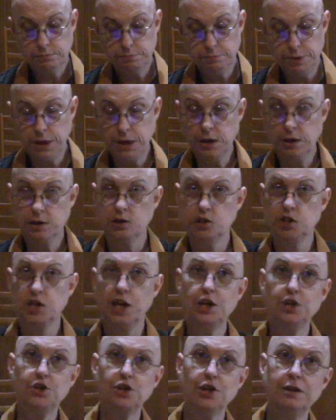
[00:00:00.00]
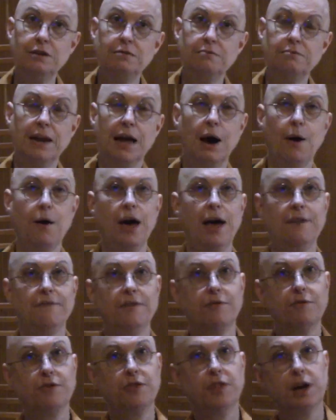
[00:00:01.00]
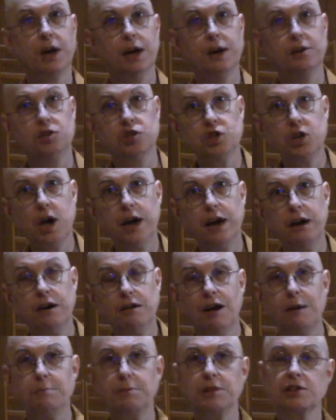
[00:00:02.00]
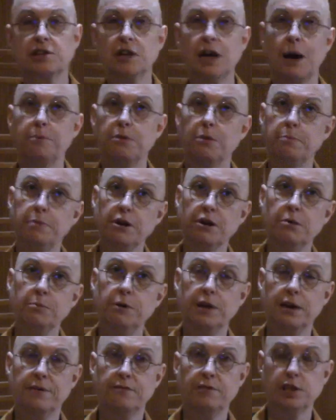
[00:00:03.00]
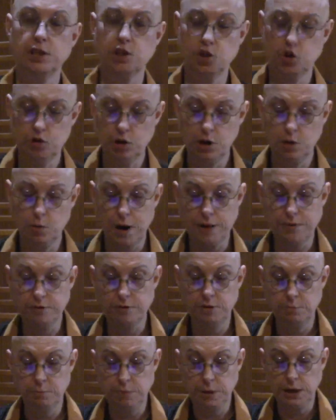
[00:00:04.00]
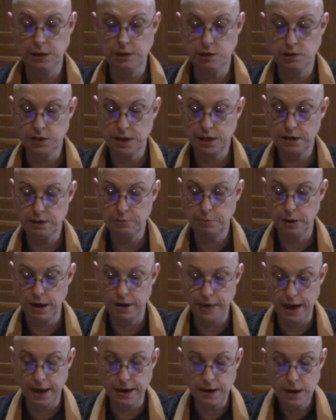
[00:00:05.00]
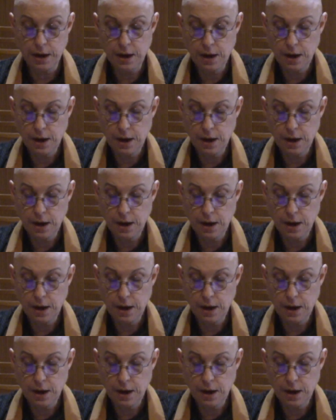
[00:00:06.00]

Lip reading: being contented, now I have everything I desire, I'm at the top of the pyramid, everything's good, rather than being contented by that,